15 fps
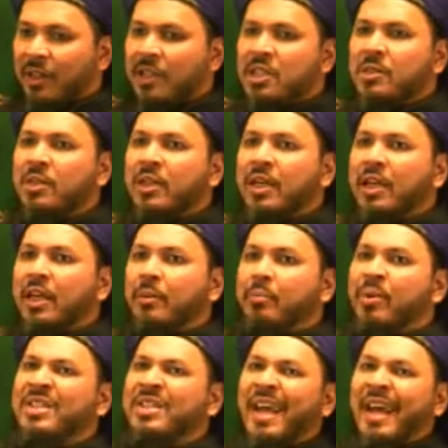it's
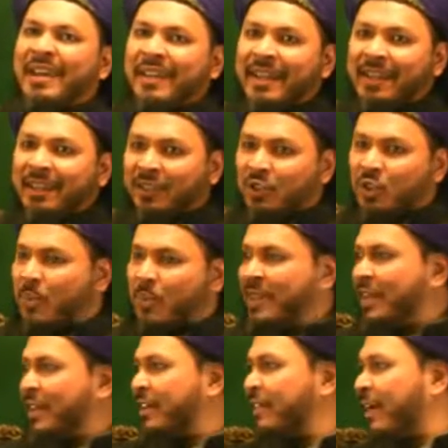pretending to be
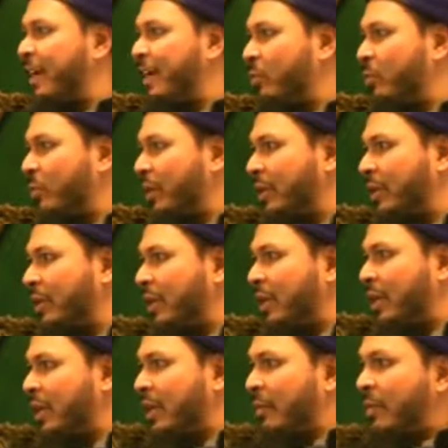the divine will.
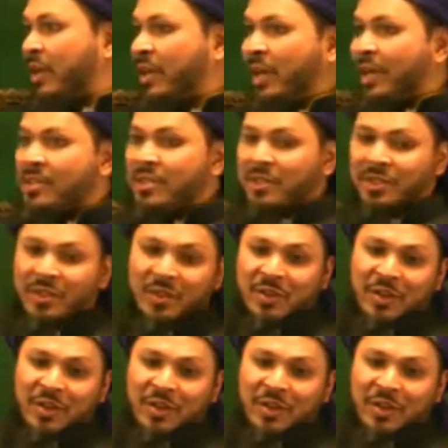Because